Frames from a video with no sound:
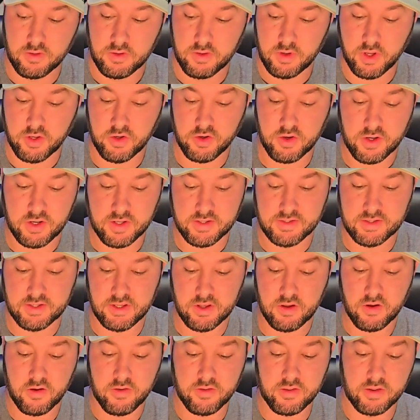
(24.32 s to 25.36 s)
And you're going to
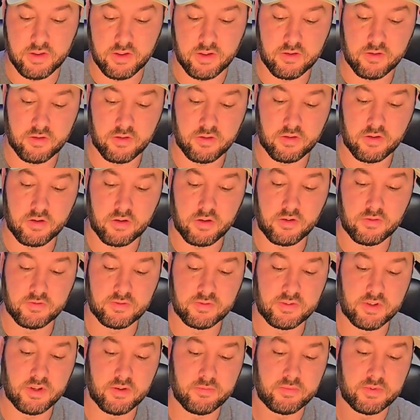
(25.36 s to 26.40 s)
see all the
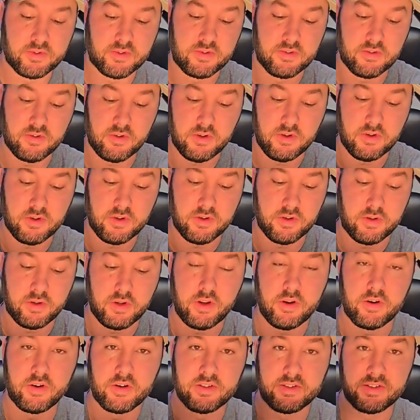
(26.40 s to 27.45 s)
close-ups
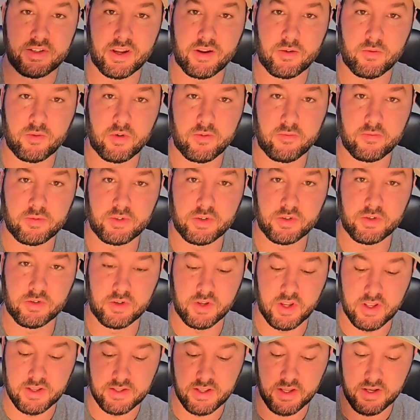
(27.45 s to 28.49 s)
here in a second where I'm showing
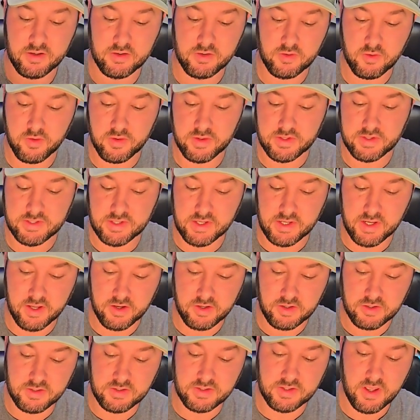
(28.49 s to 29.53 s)
you guys how to do all these
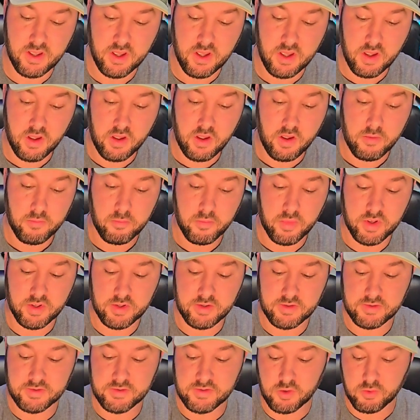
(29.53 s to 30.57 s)
connections.
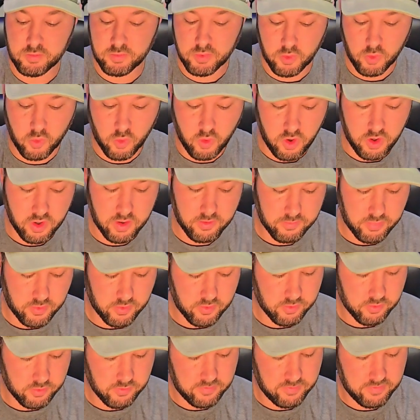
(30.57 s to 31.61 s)
But super
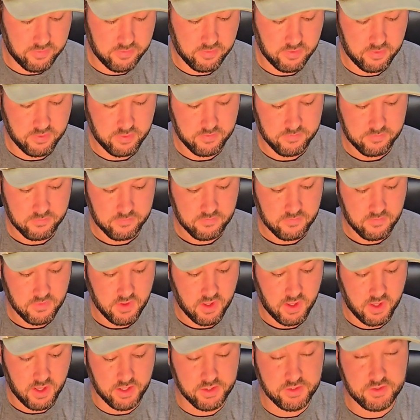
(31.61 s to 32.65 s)
waterproof
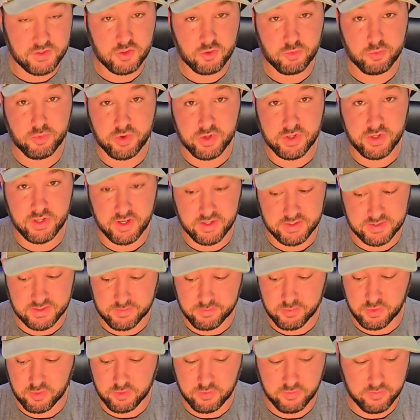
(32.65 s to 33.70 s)
and super
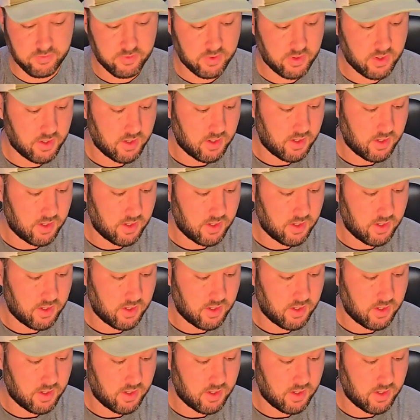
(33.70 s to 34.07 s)
dust proof.